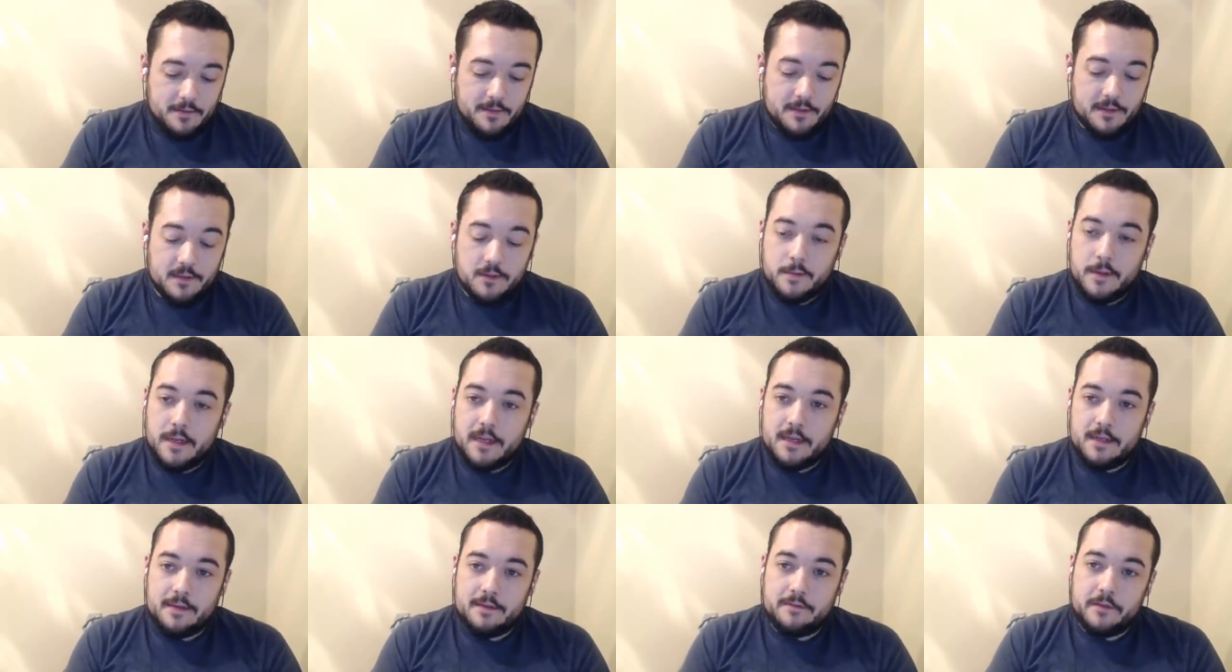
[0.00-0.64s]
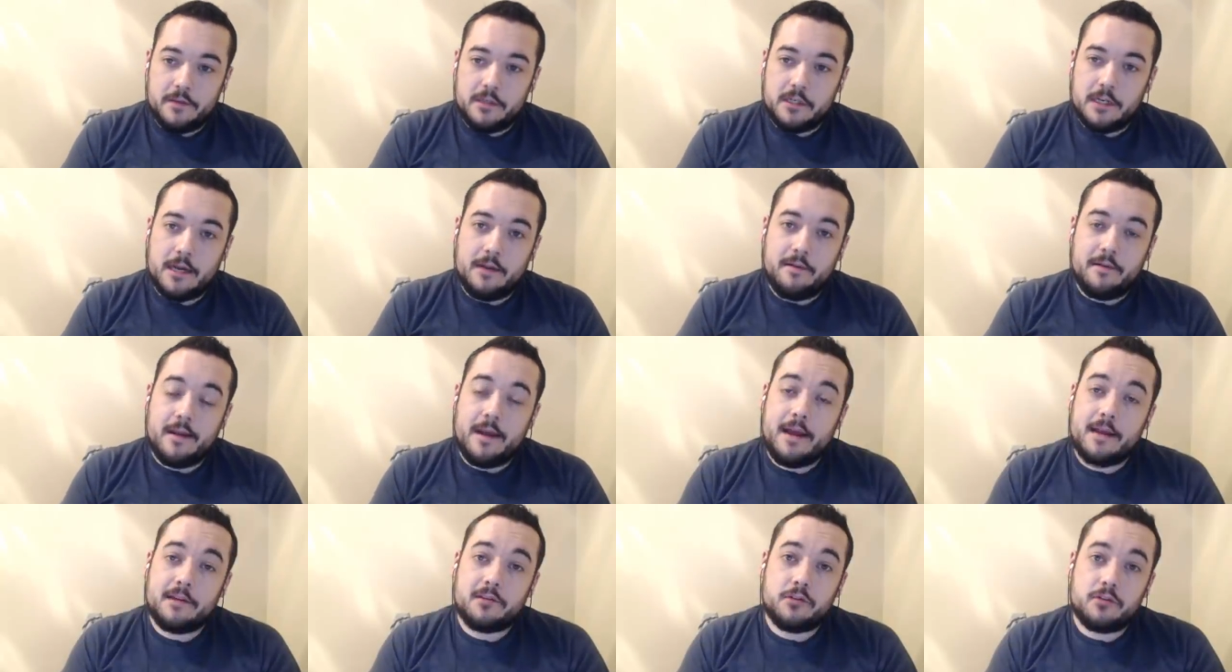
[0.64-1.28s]
This week, definitely check
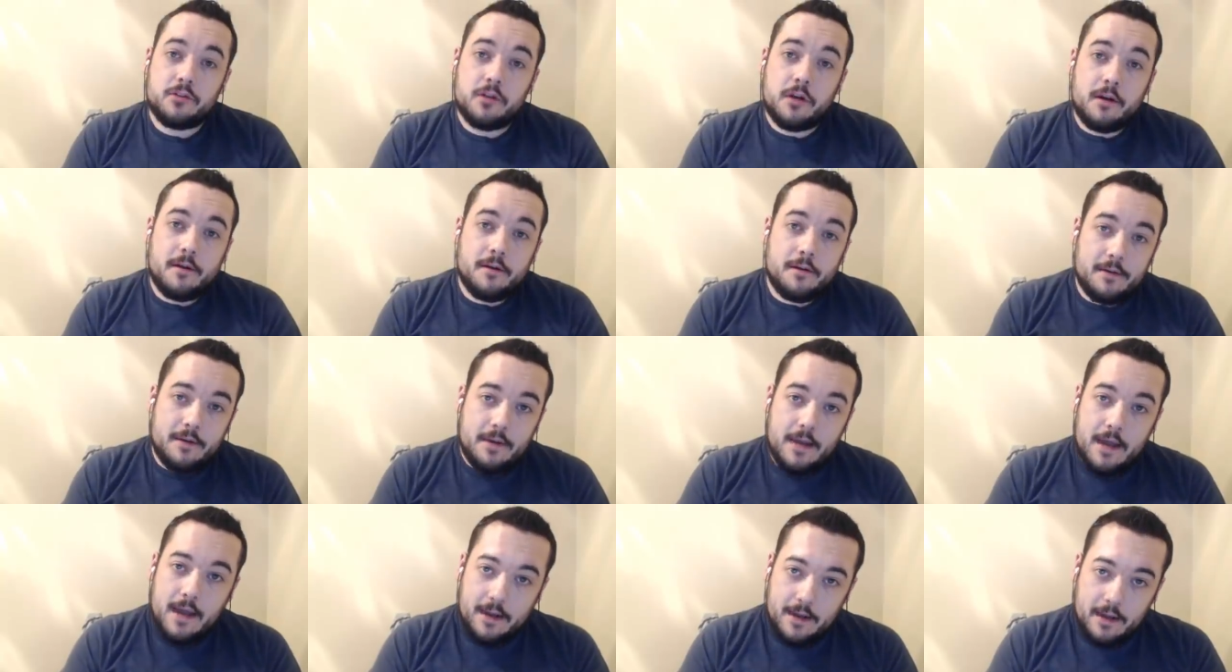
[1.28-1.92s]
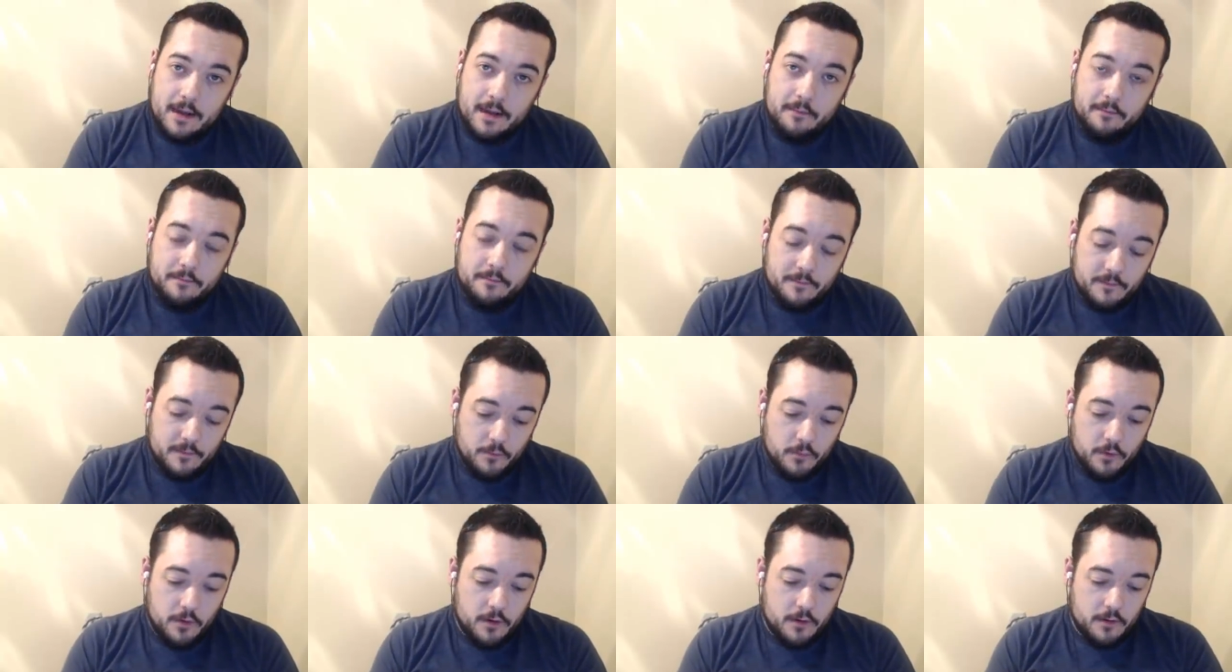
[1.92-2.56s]
out astrojar.com
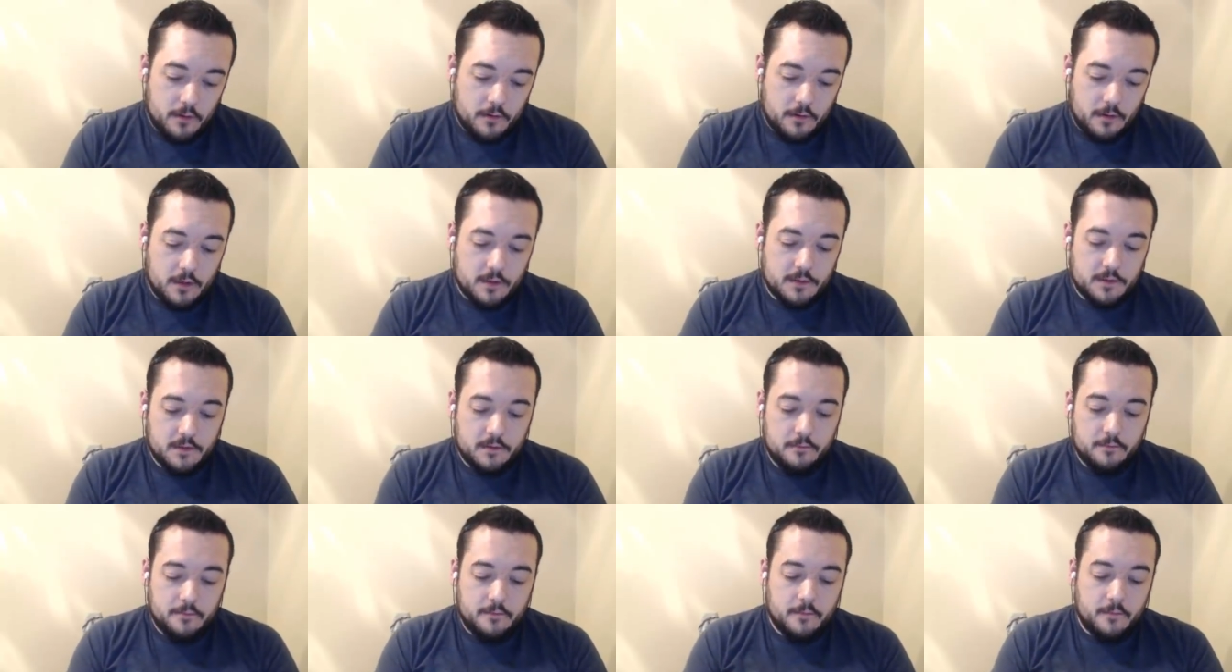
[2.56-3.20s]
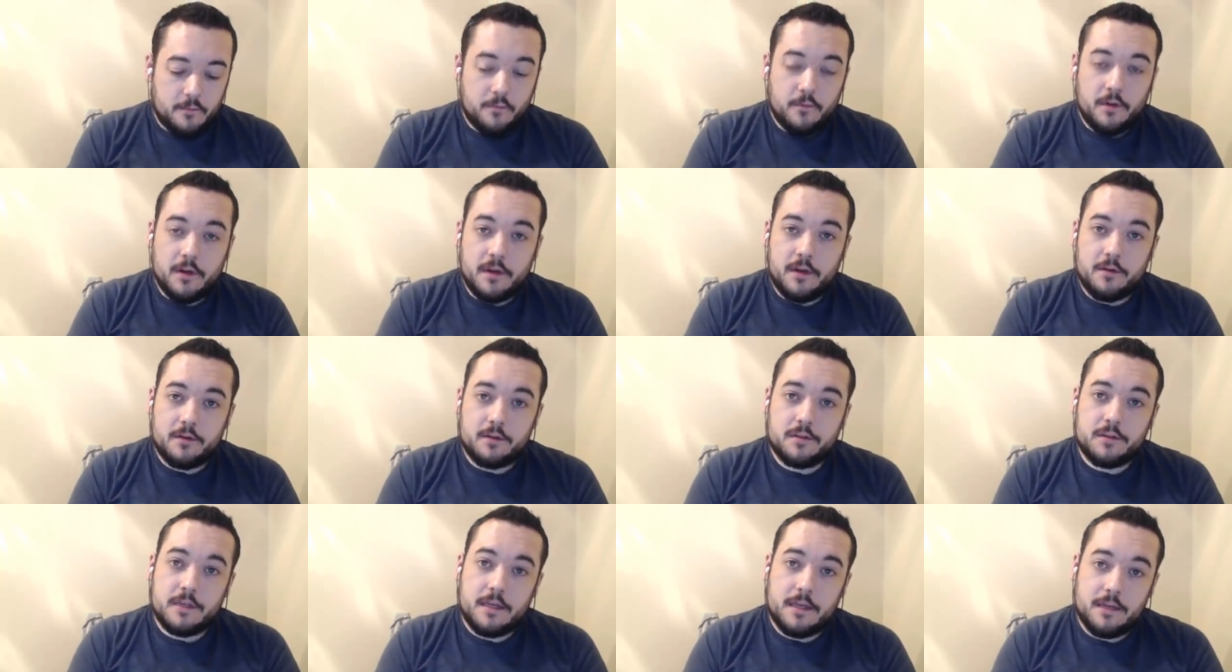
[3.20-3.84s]
for more awesome
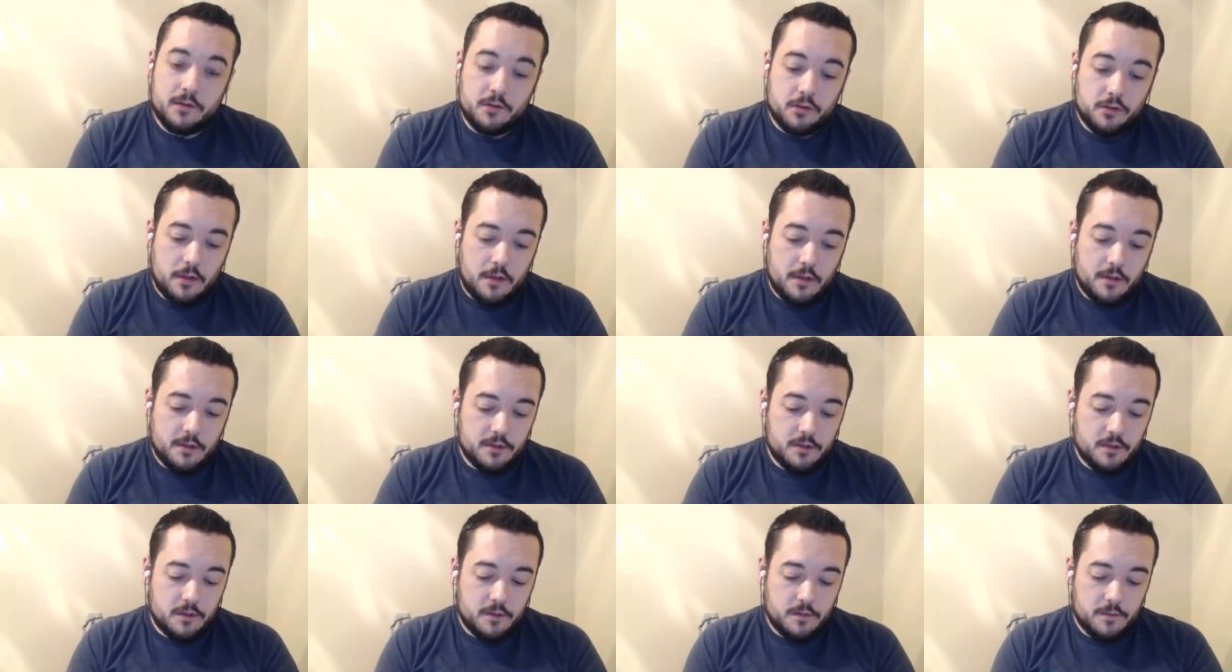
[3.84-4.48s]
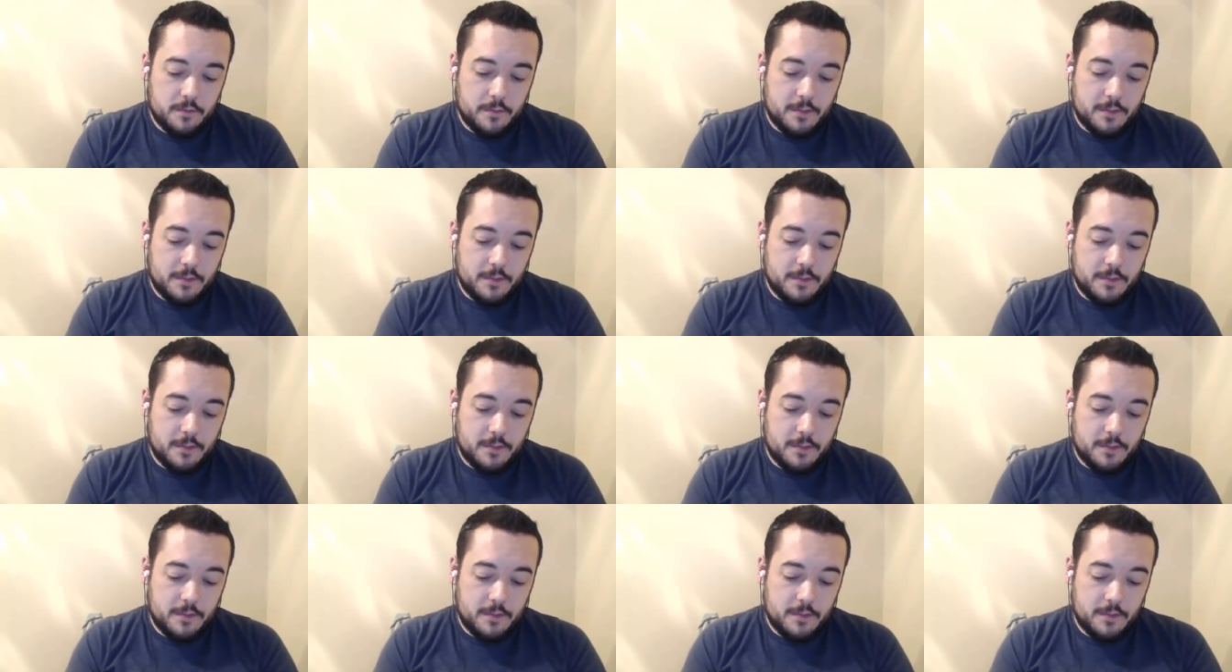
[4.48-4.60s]
readers and astrologers.